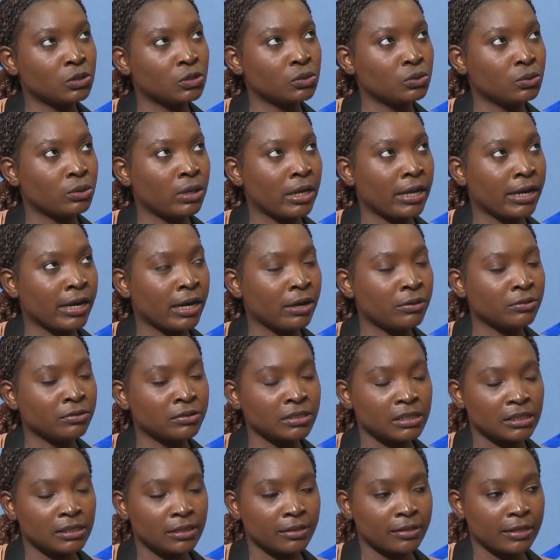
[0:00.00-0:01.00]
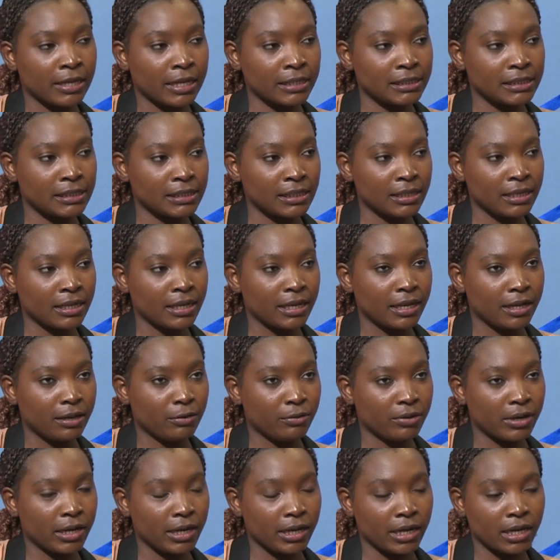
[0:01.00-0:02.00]
to around 30
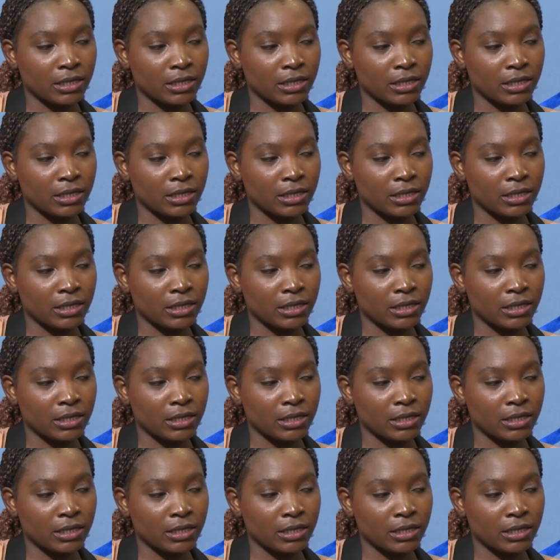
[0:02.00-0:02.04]
on a